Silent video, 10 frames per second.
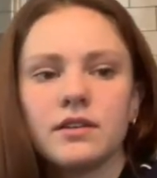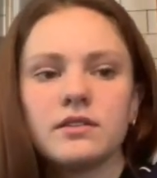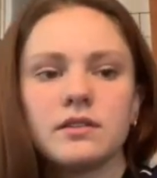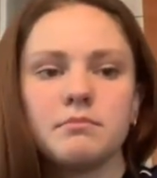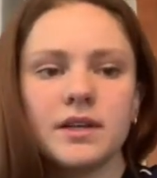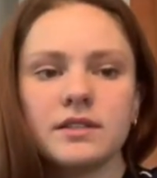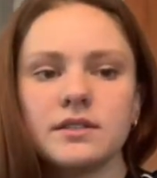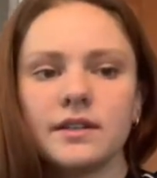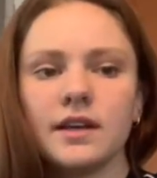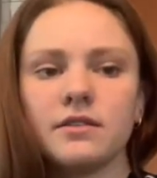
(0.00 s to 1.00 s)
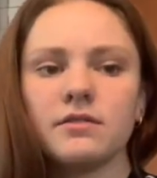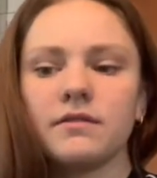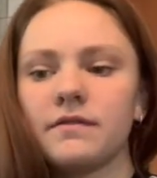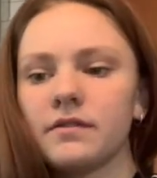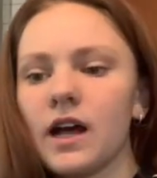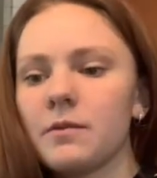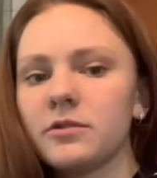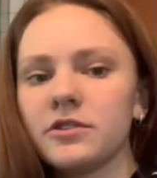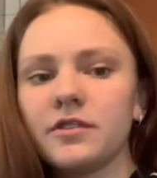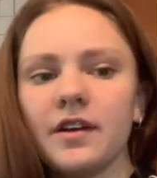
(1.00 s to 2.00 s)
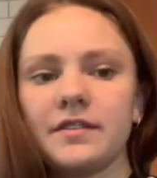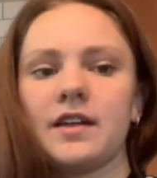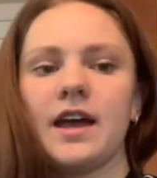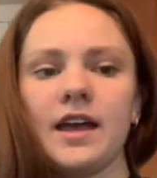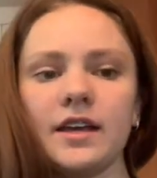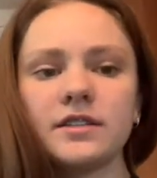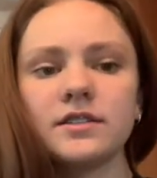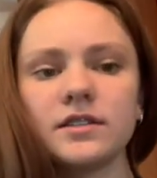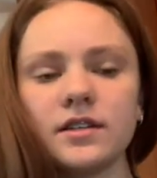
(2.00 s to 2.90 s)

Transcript: to mix together the flour and the eggs